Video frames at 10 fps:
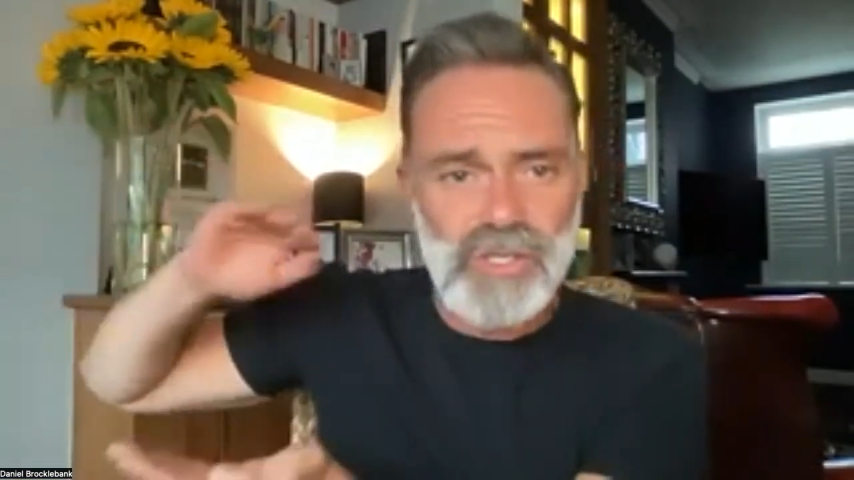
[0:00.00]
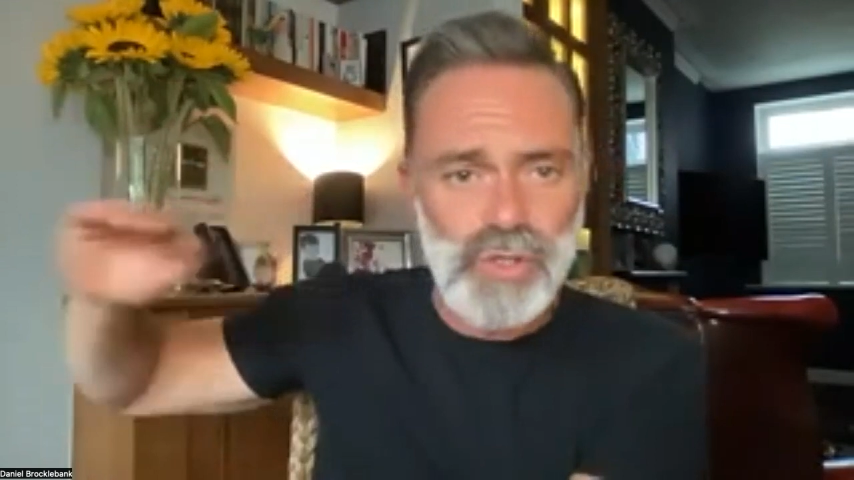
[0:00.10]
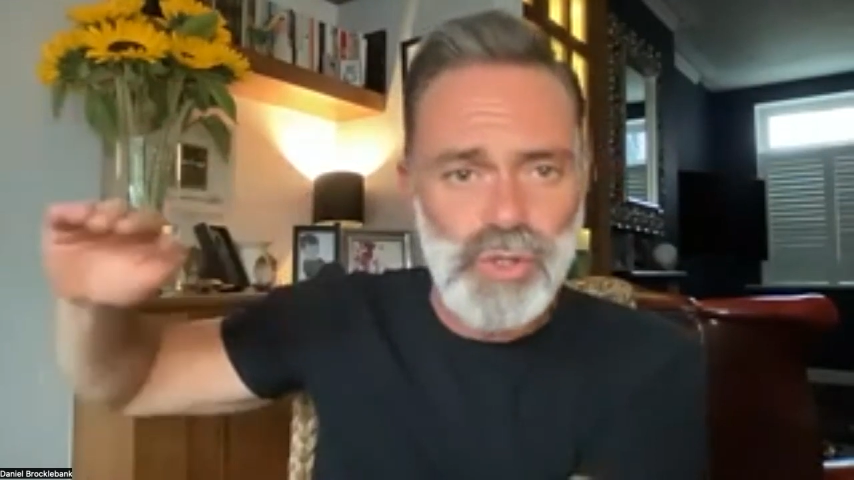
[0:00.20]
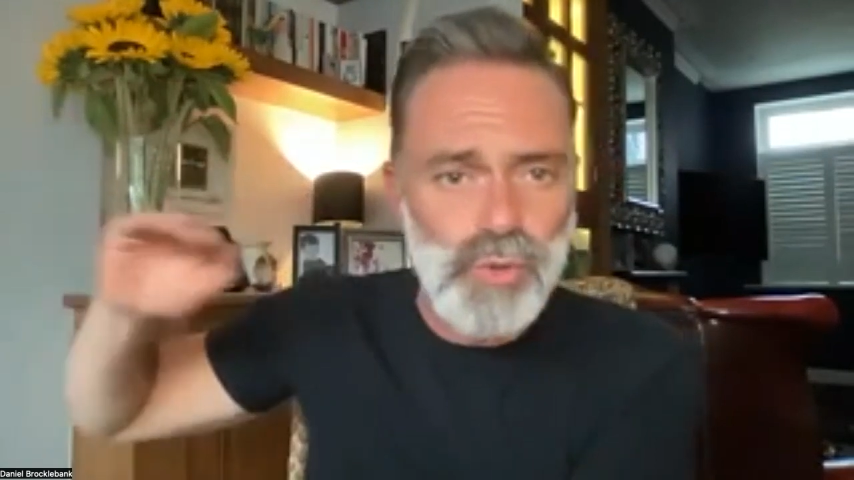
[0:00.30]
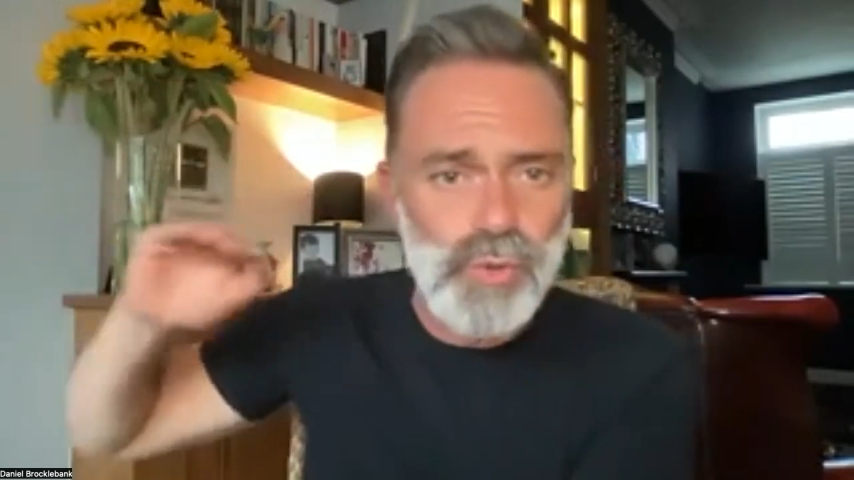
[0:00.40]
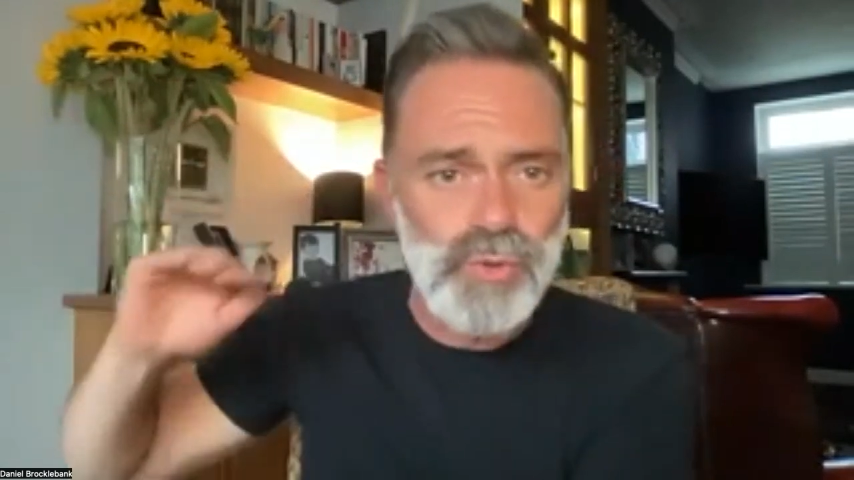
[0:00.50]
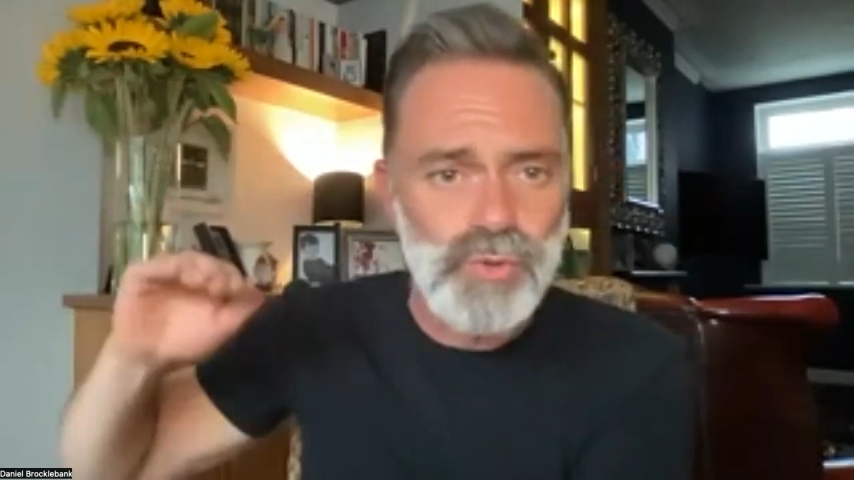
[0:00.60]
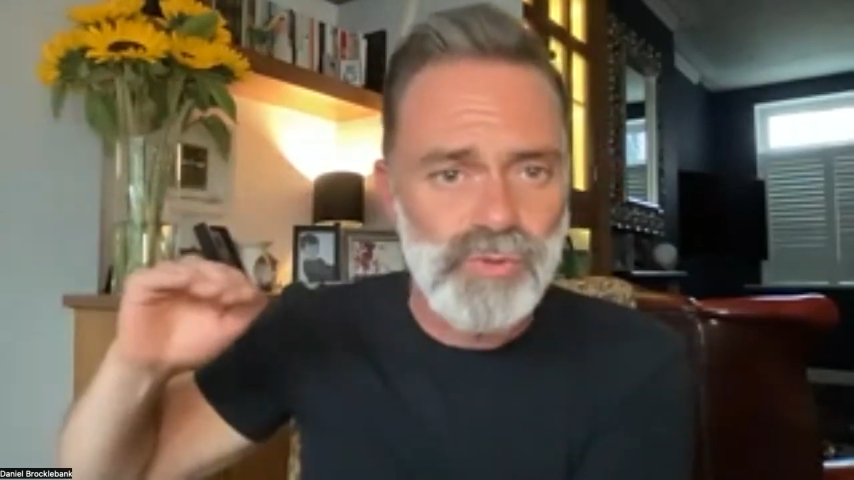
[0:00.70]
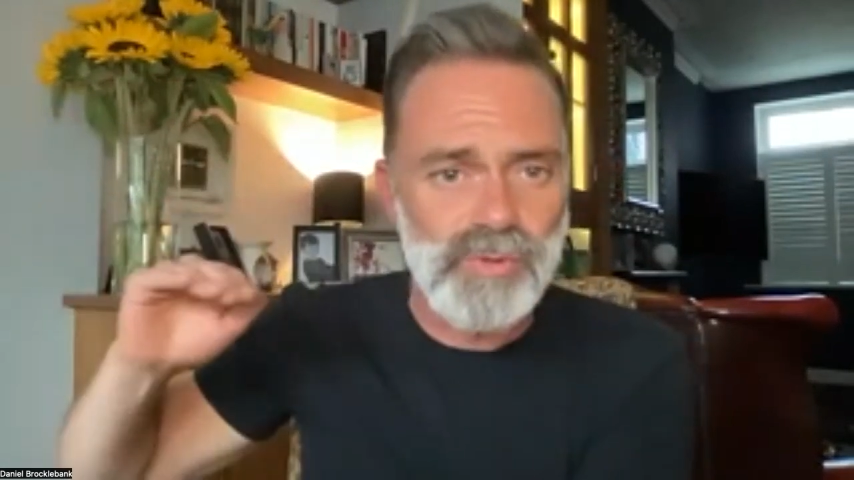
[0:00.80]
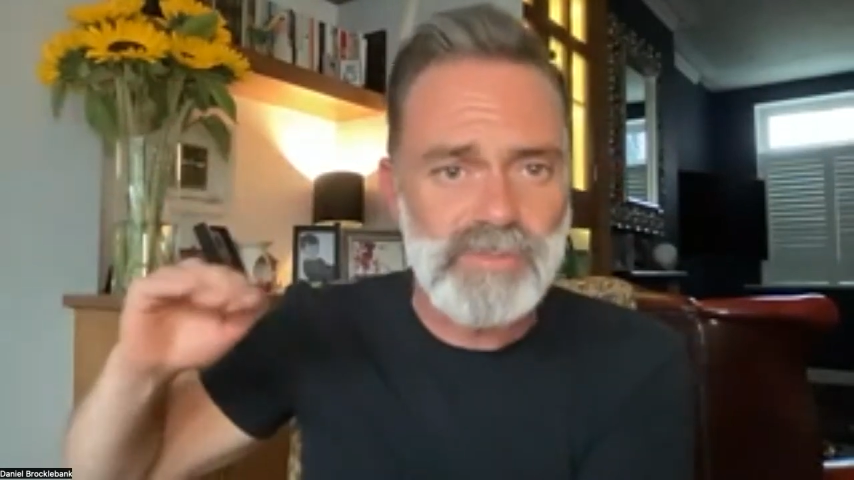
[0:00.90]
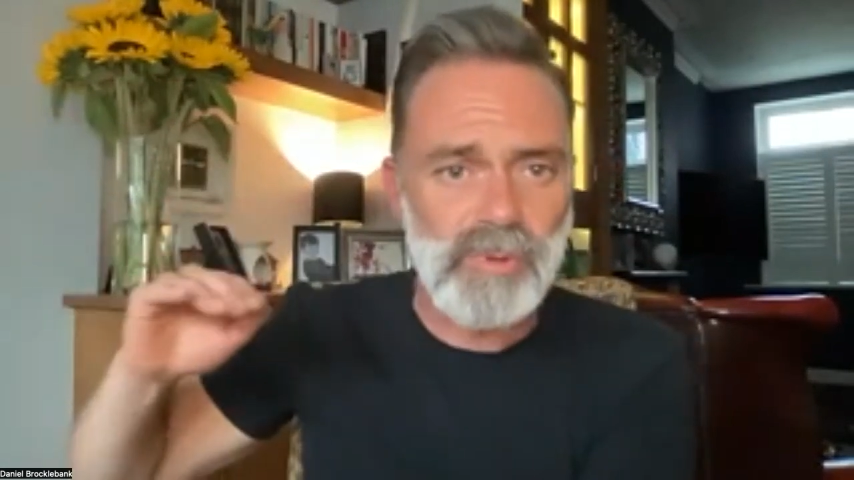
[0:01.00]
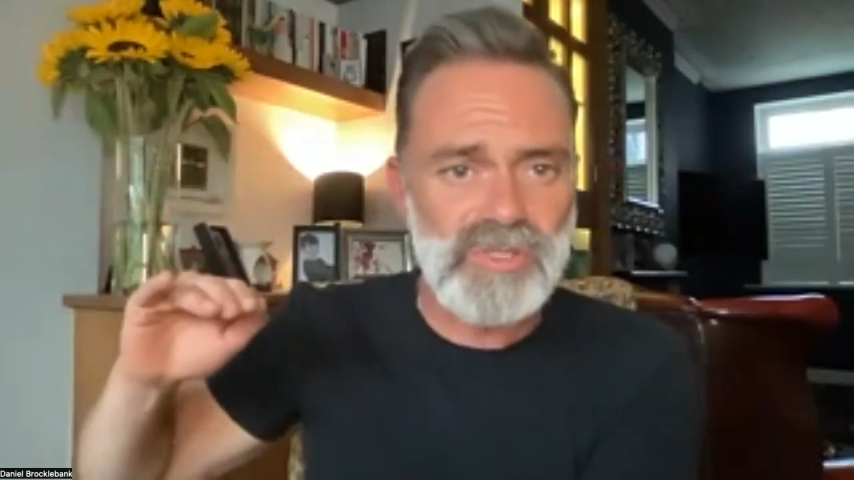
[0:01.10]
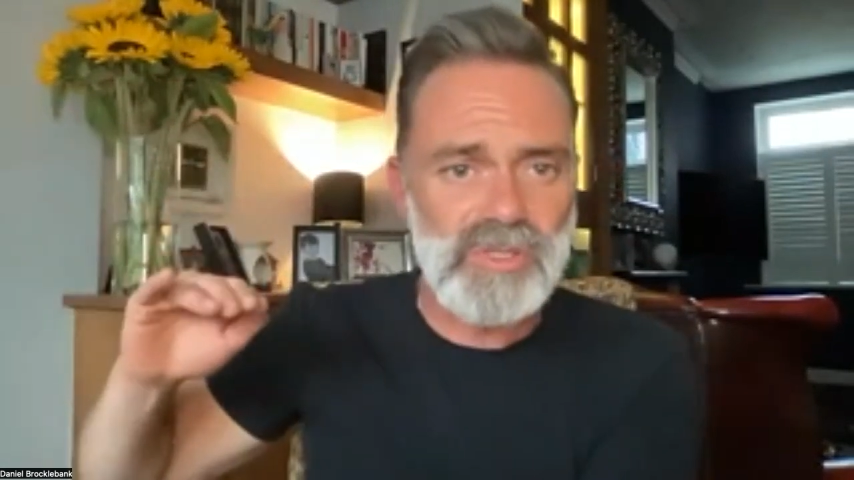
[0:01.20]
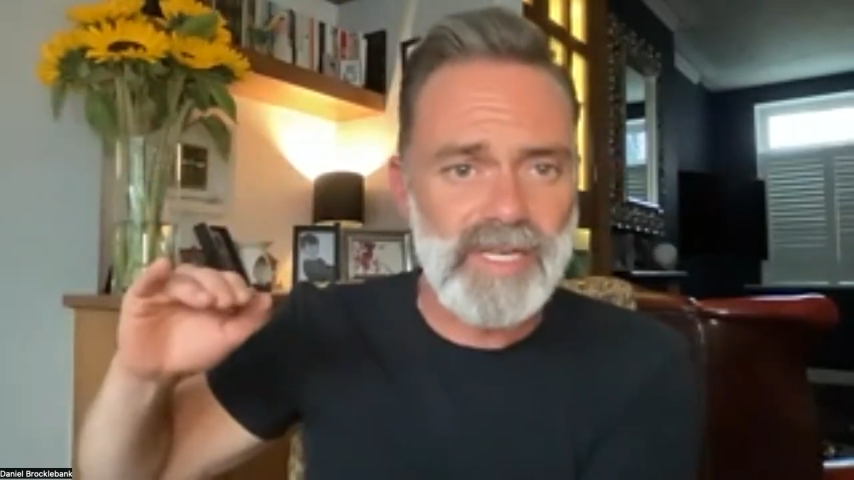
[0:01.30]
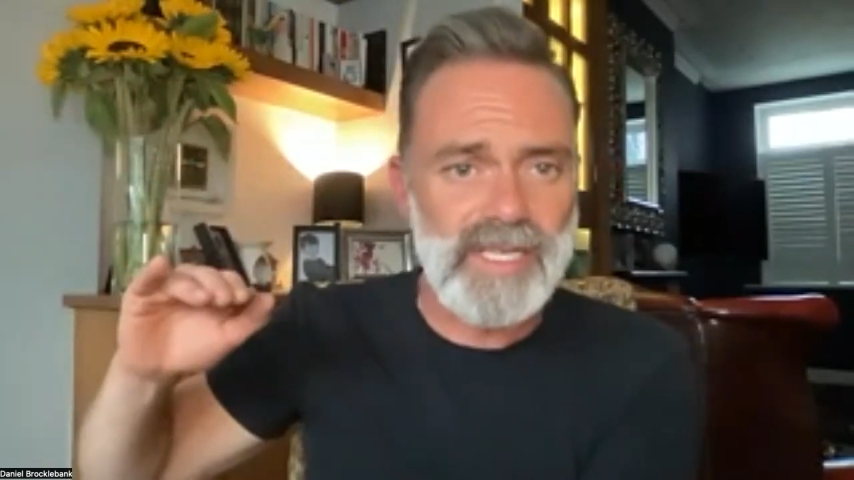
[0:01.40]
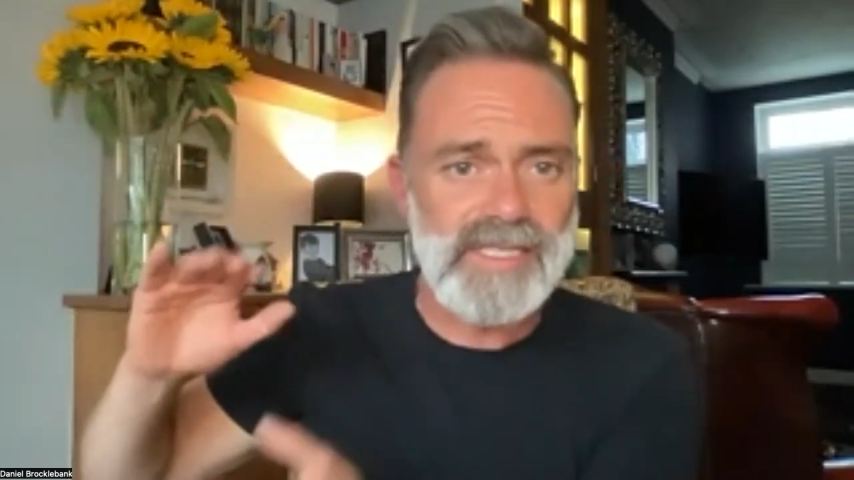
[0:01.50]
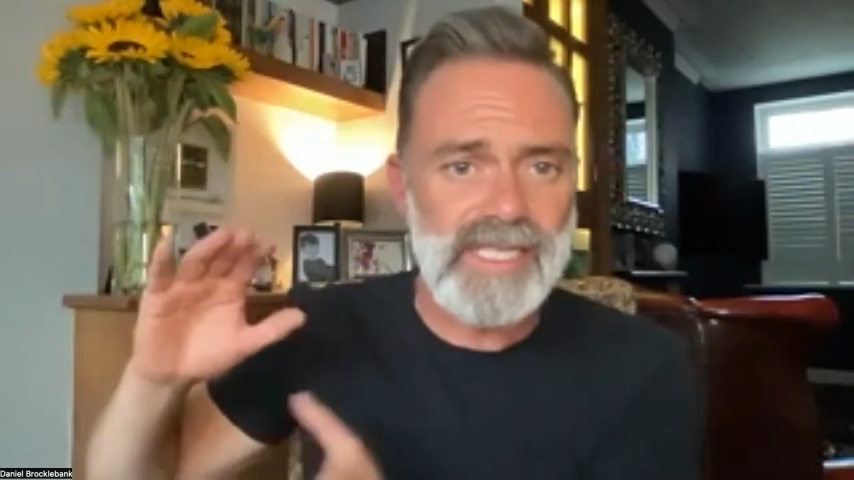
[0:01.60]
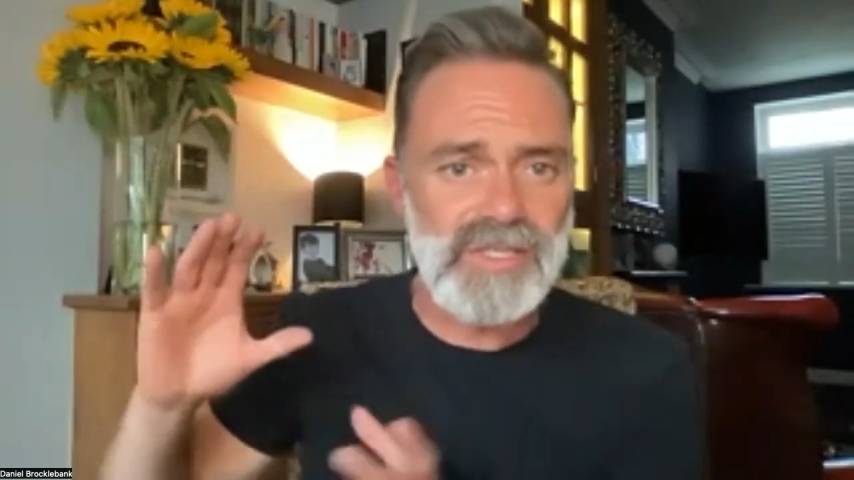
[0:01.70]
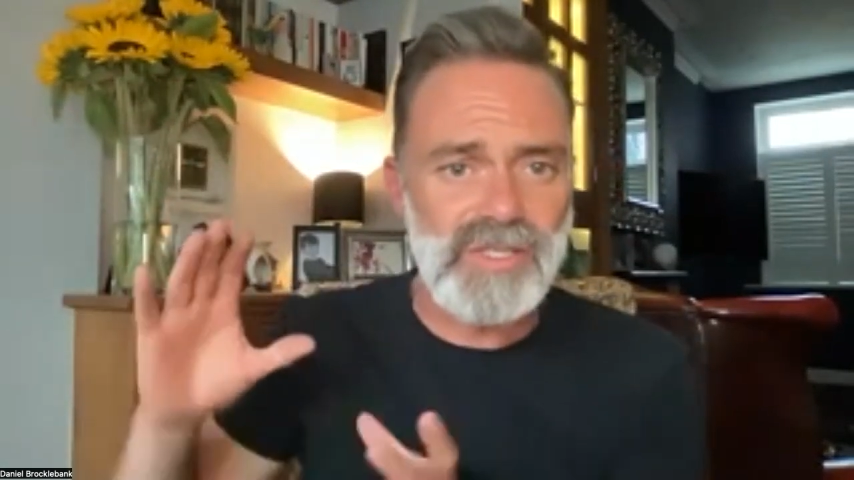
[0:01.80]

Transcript: huge responsibility